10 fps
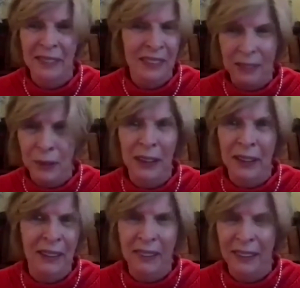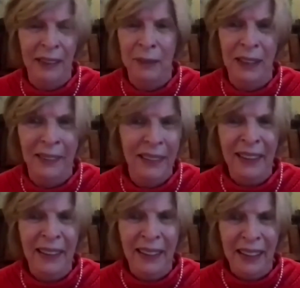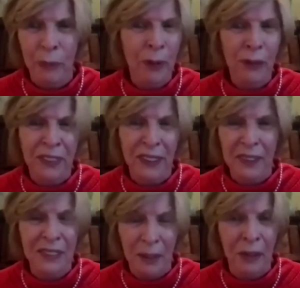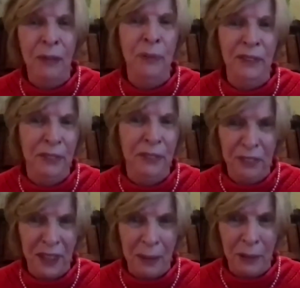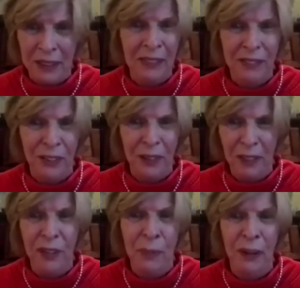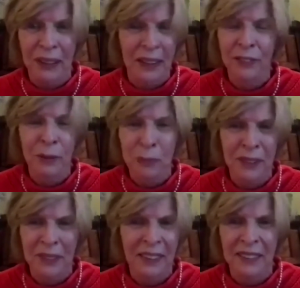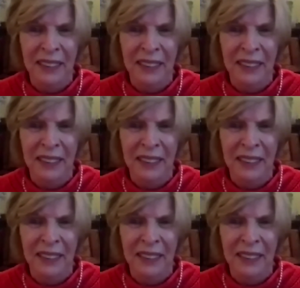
Syria, I mean, warfare is horrible for families, for everybody, for business.